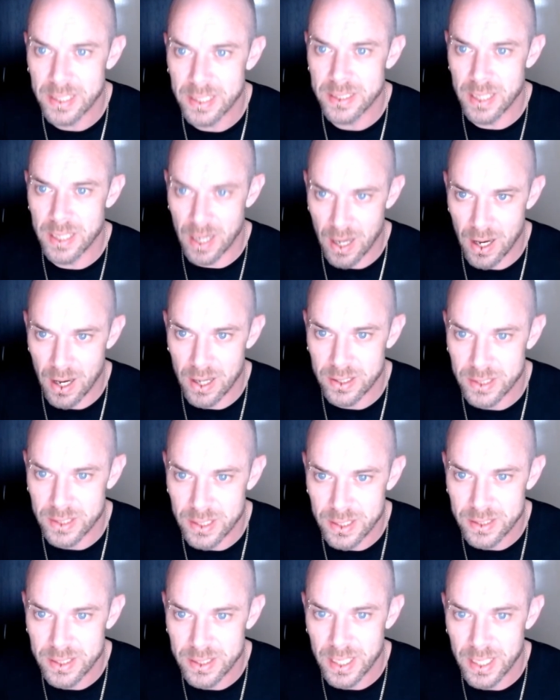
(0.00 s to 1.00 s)
and
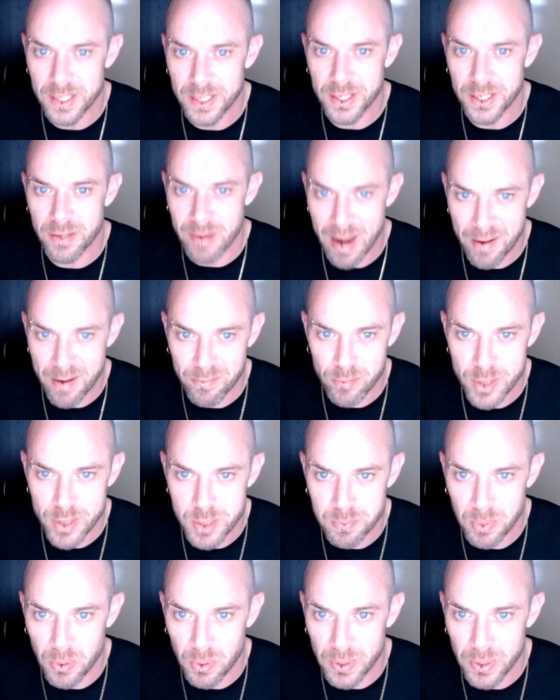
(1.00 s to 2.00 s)
harder than your
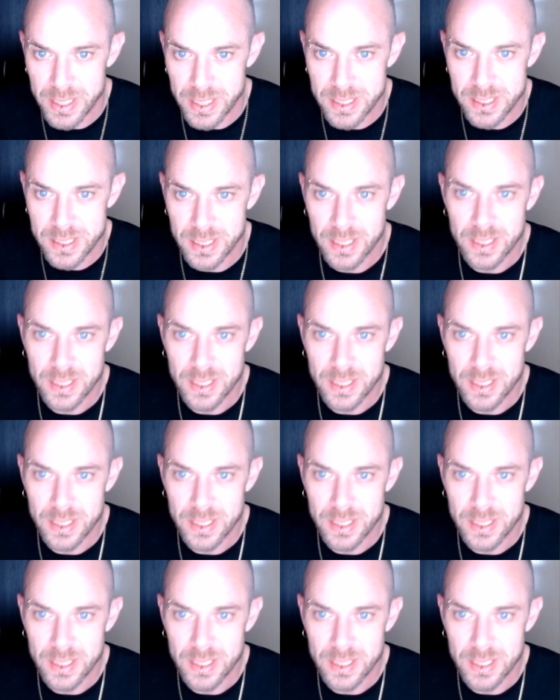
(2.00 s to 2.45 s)
average boys